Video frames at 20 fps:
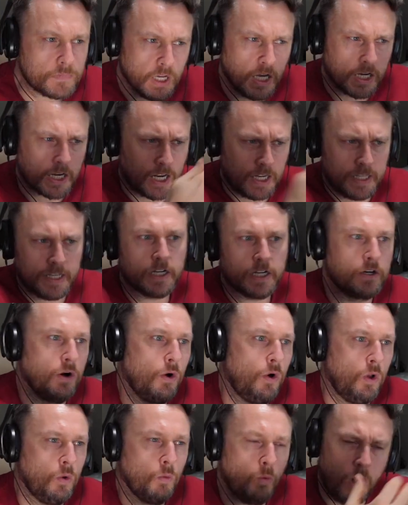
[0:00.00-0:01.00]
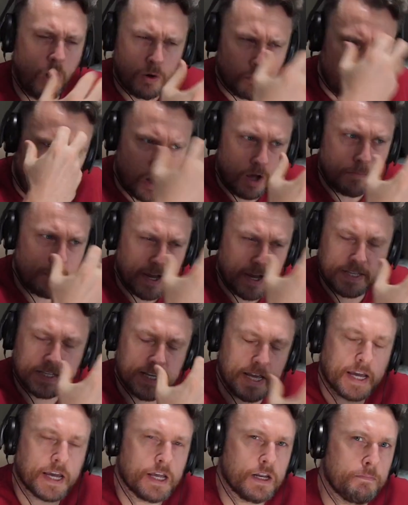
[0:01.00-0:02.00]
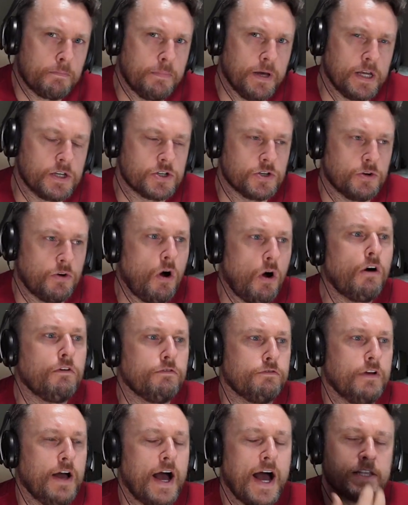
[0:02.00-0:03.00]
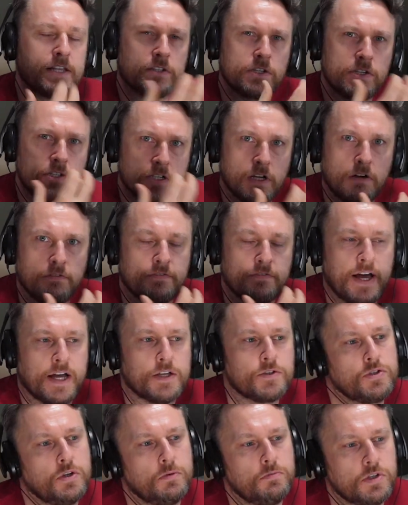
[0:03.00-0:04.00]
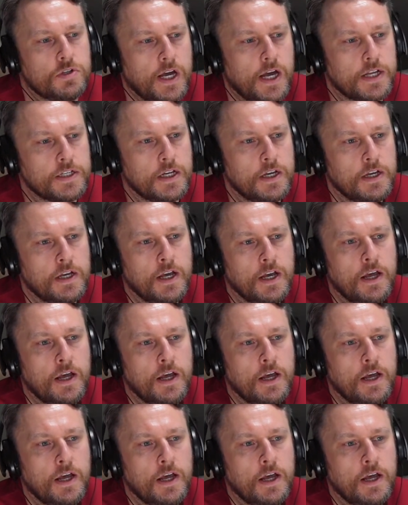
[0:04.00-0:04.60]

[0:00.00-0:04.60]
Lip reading: a clear goal. What am I taking a picture of? Ask yourself that subject.